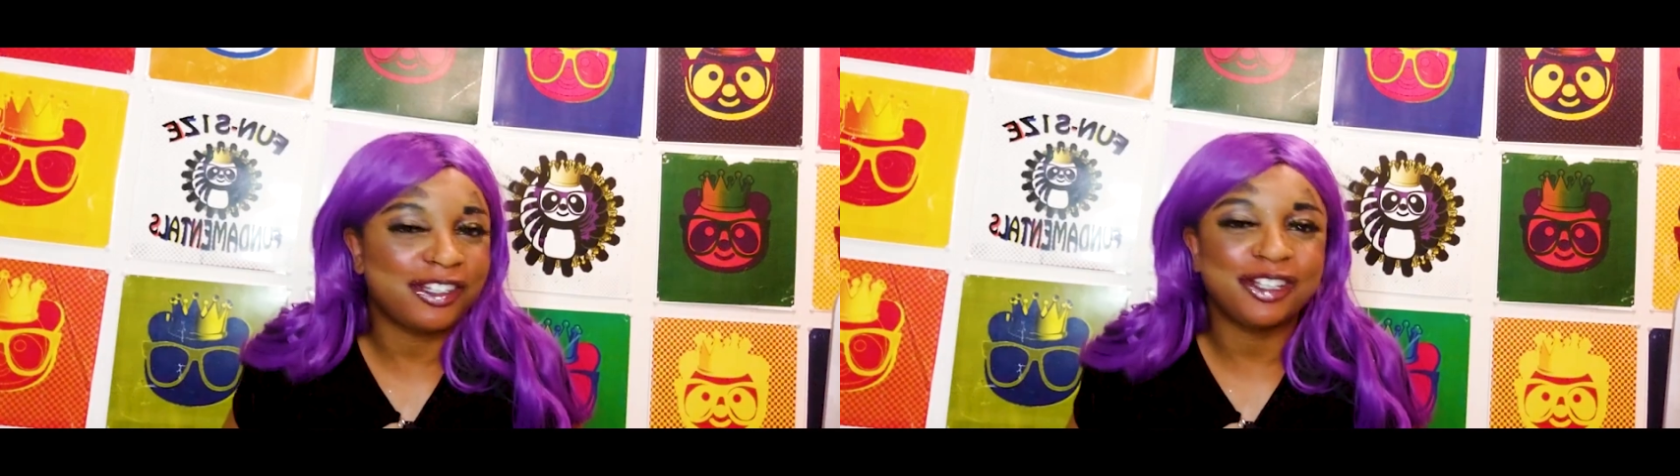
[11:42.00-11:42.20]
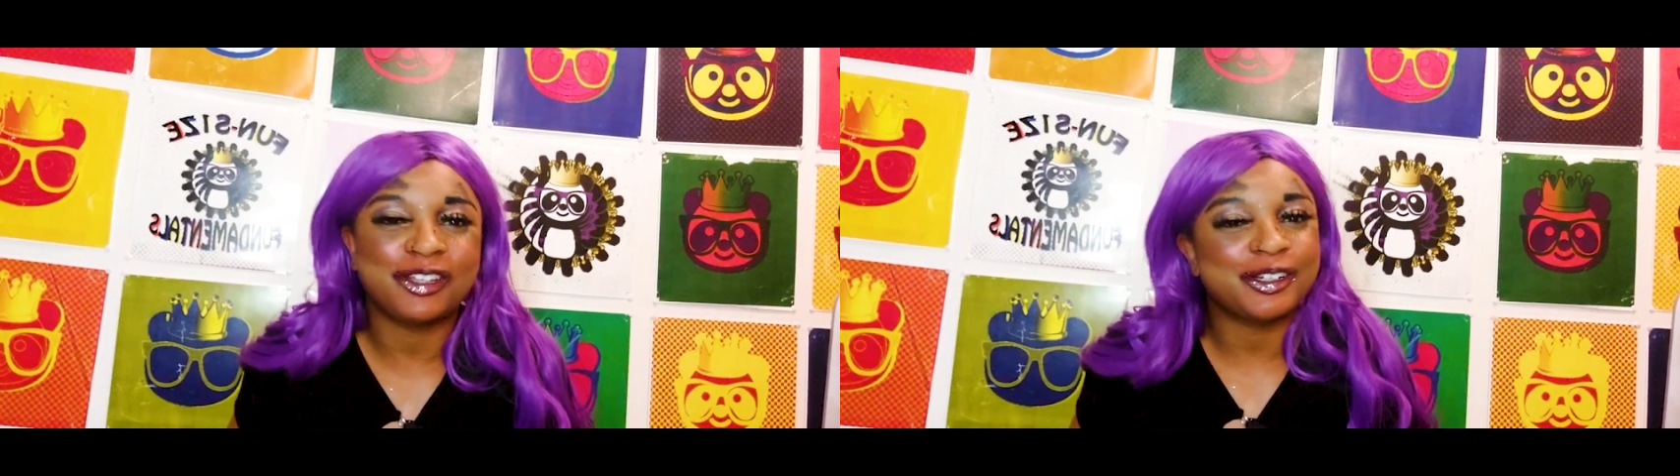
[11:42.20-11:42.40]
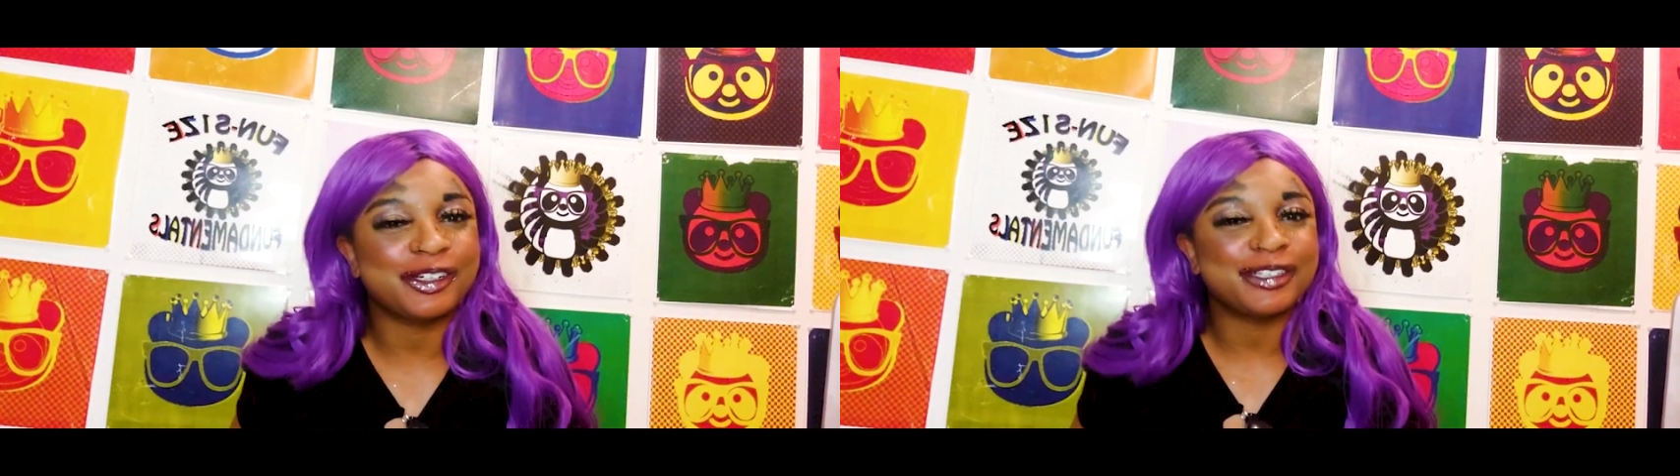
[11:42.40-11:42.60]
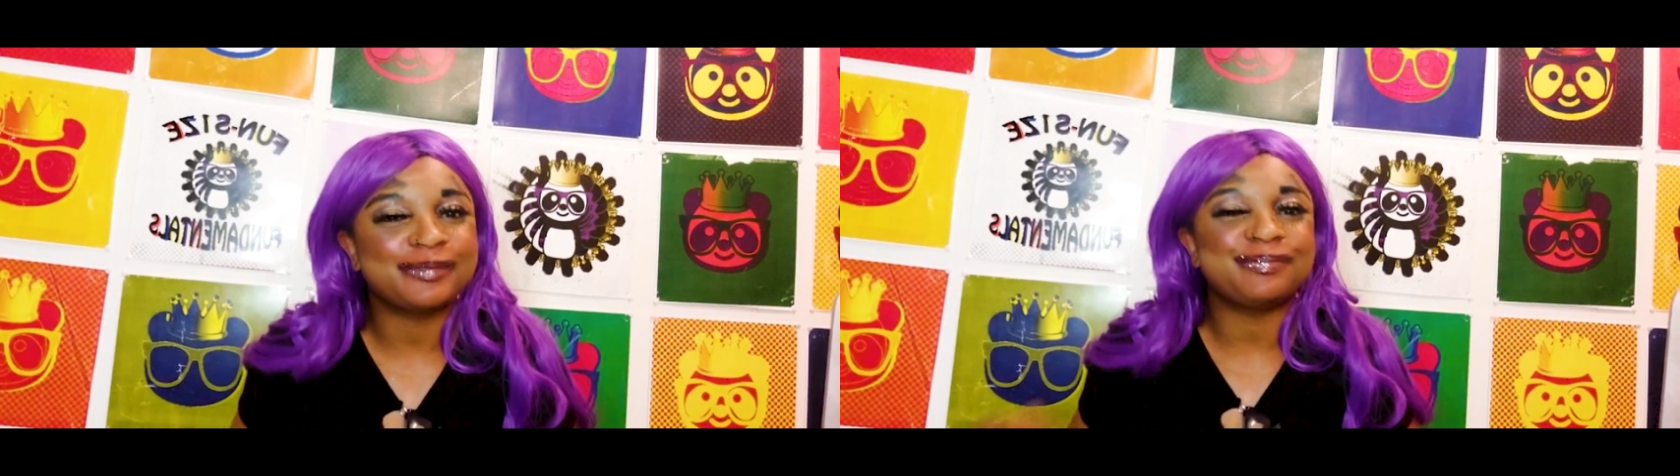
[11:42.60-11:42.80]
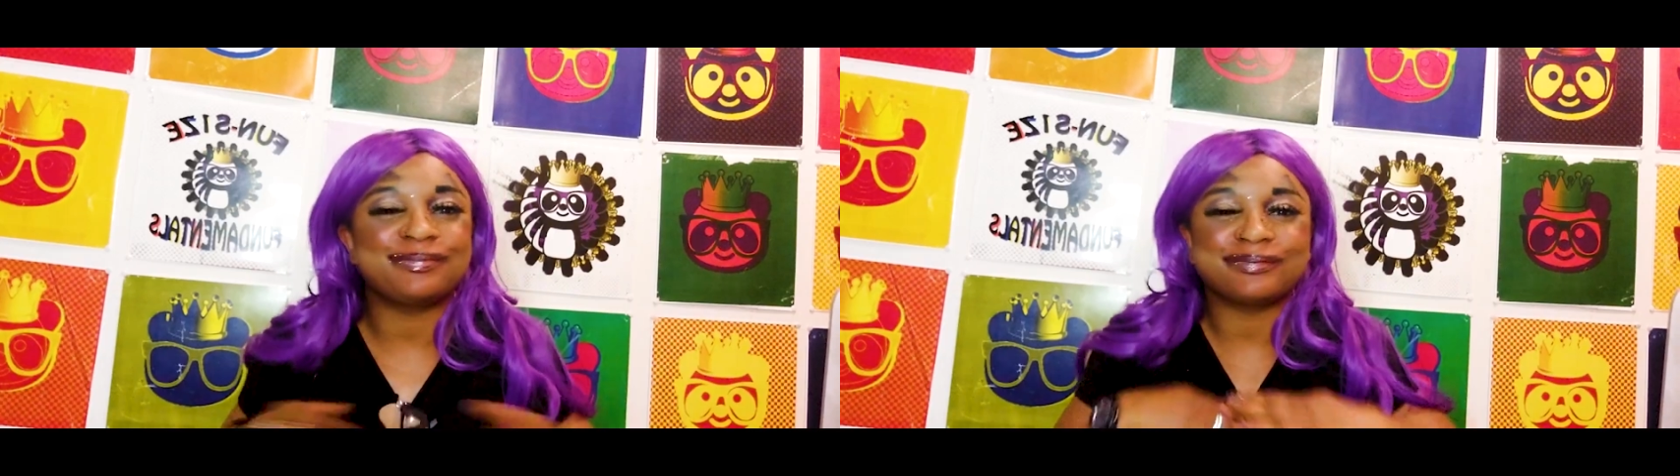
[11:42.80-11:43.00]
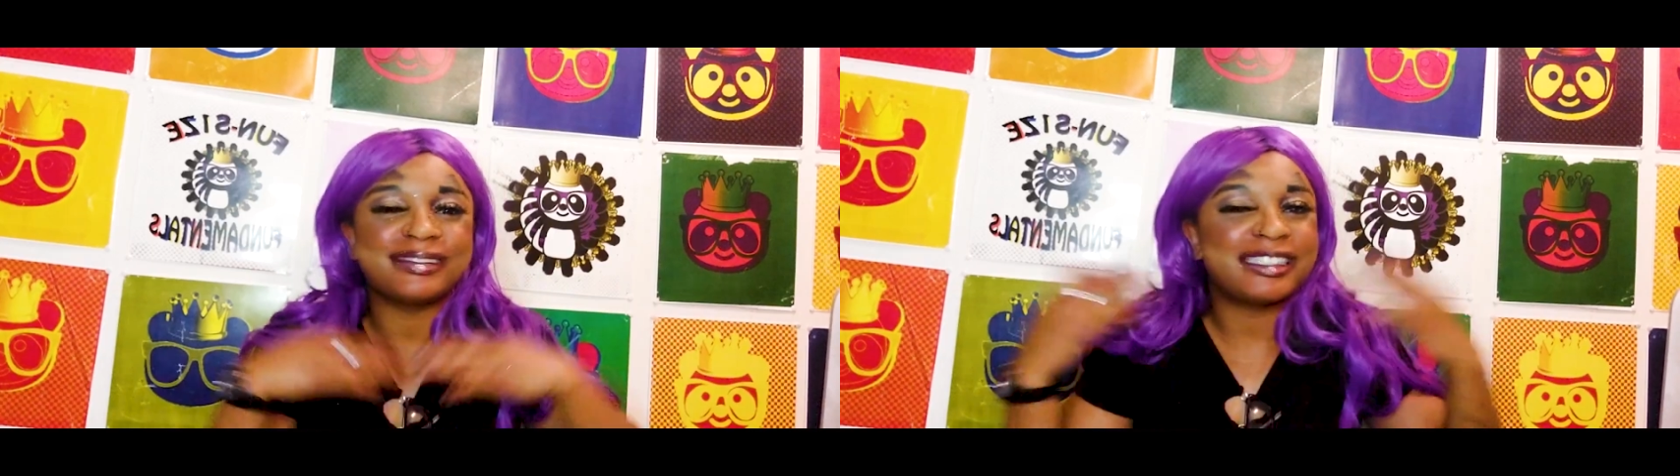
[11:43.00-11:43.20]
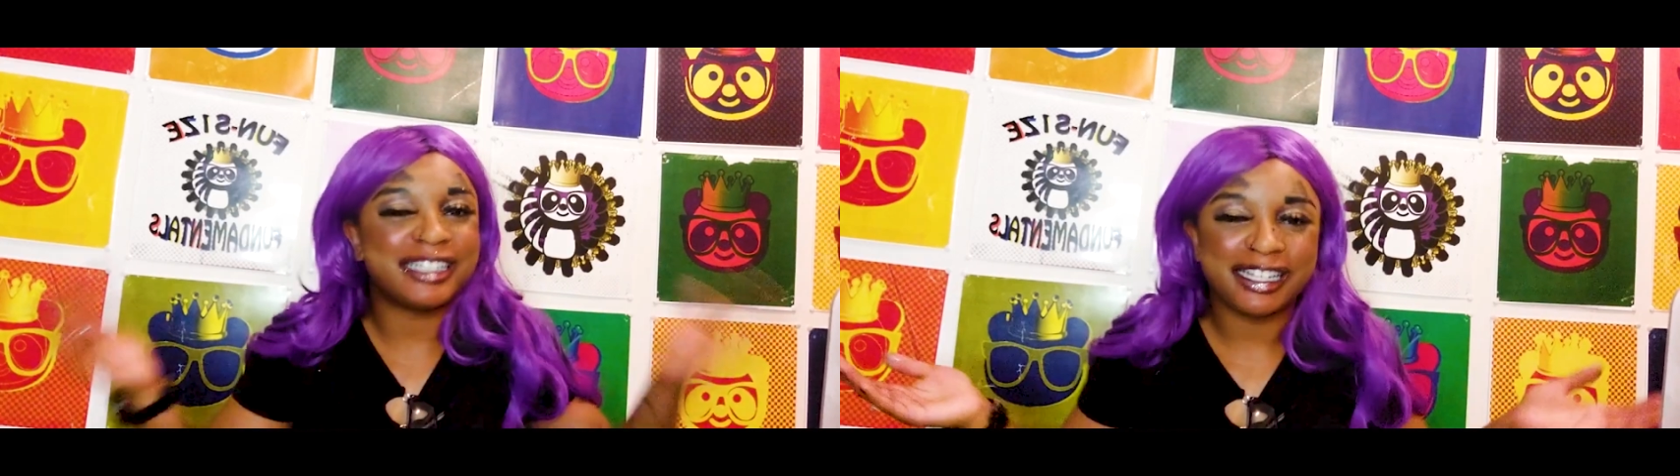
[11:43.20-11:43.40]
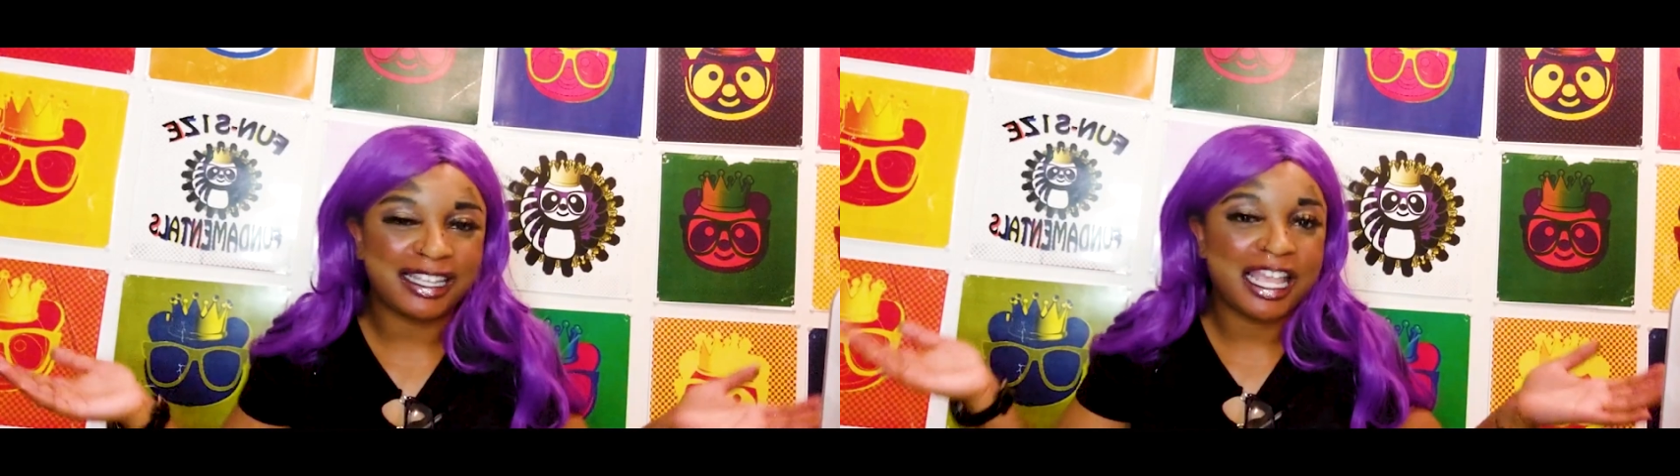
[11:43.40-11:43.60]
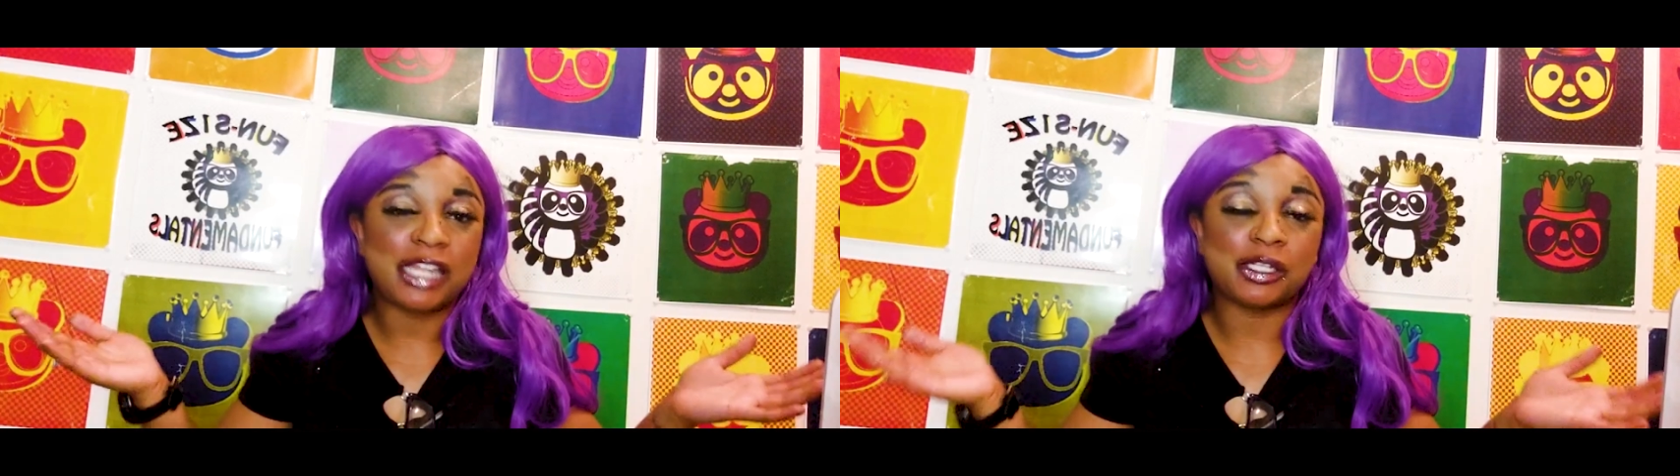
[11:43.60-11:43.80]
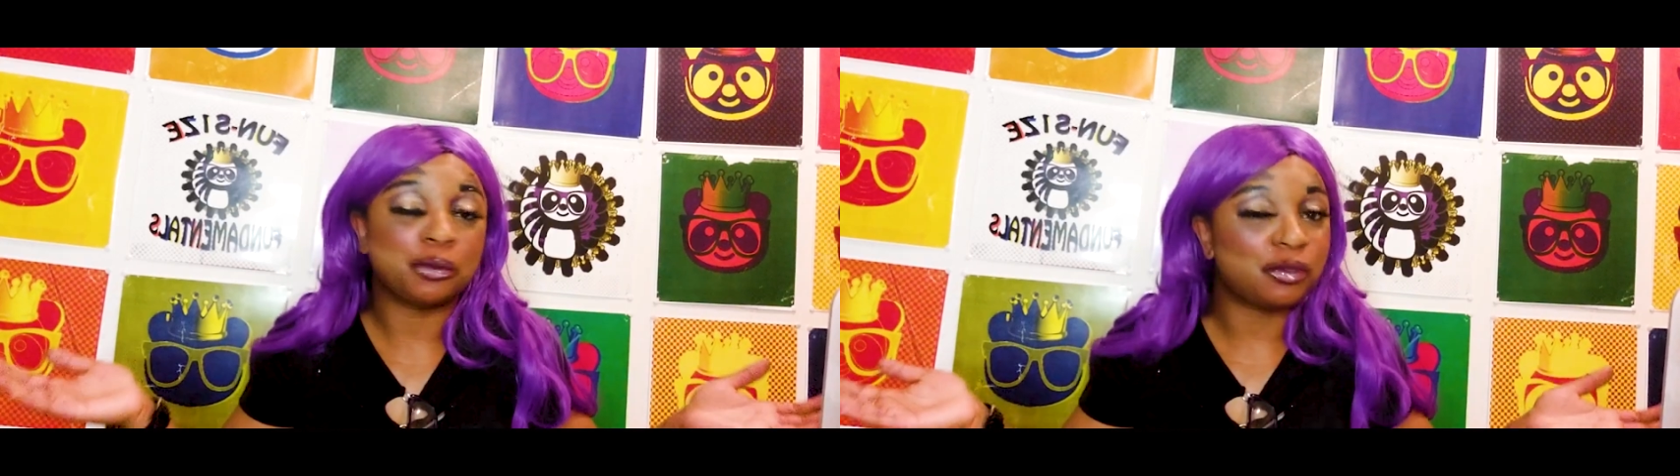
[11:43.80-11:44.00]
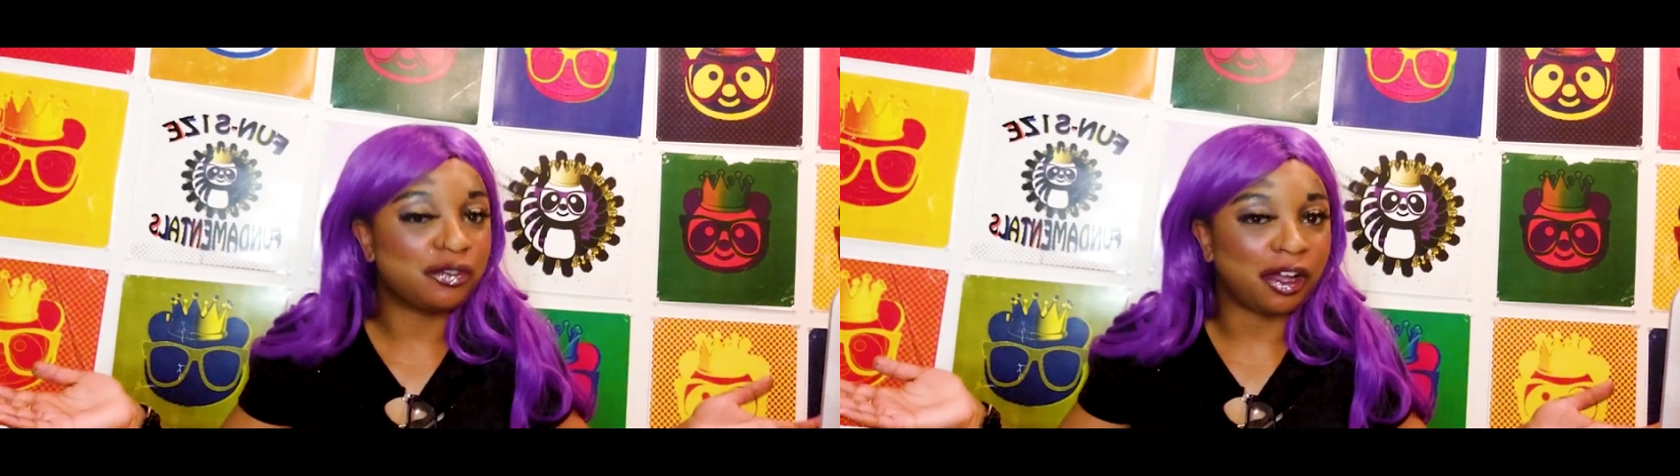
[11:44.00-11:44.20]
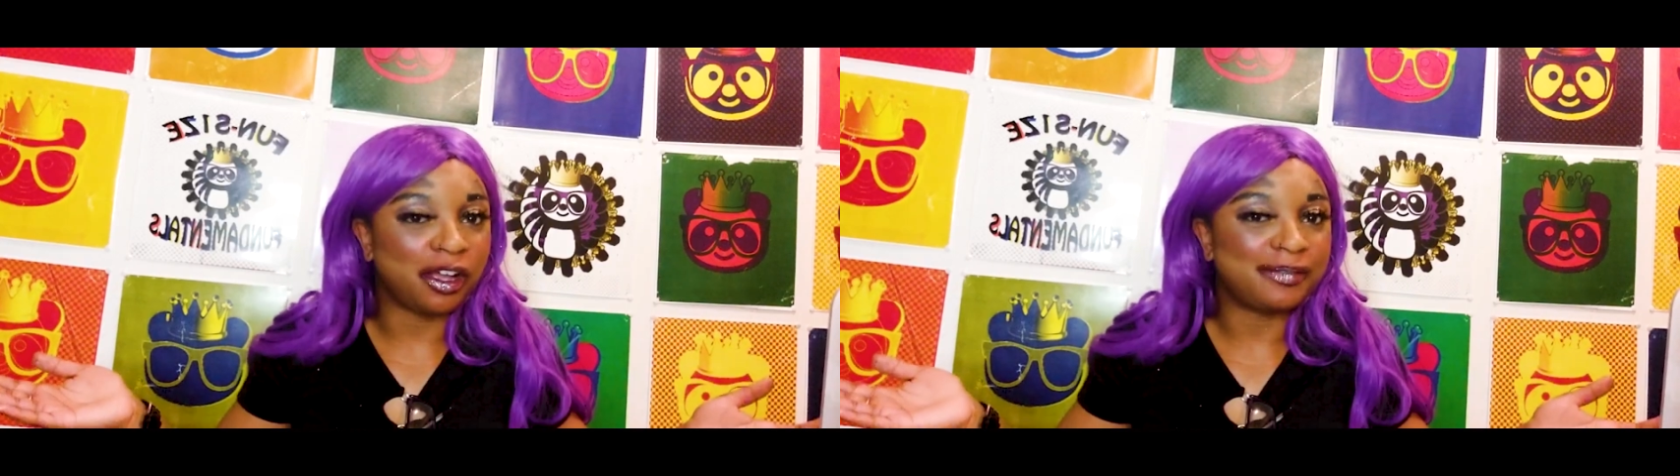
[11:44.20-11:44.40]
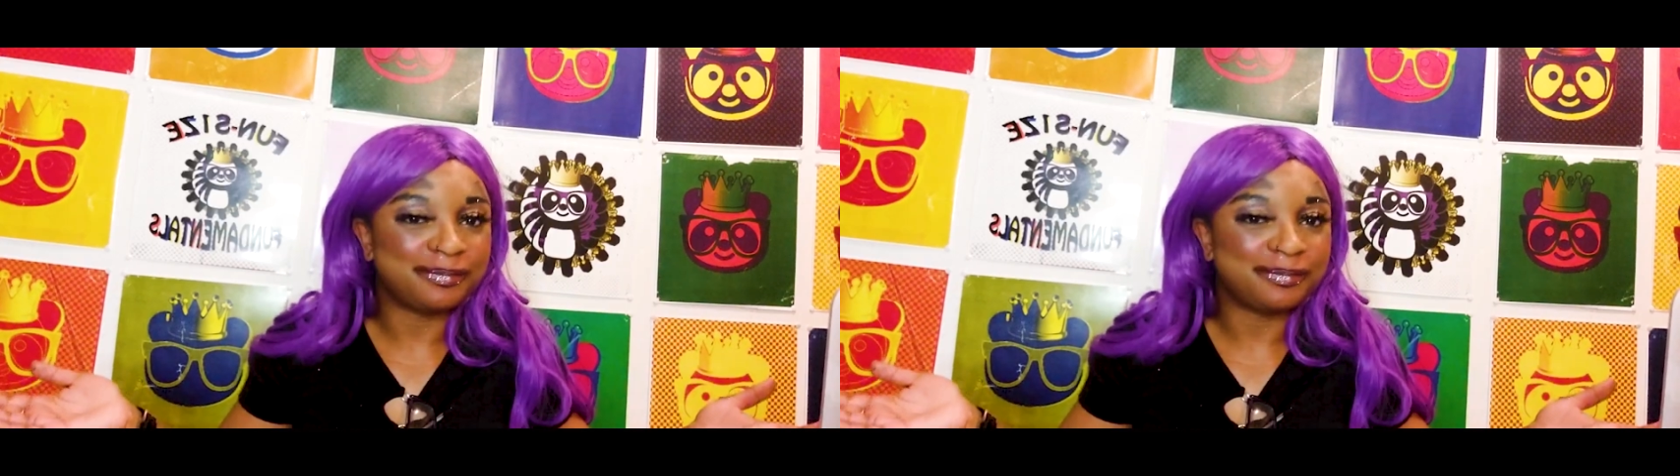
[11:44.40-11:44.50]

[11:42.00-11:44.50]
and you learn, and you move on.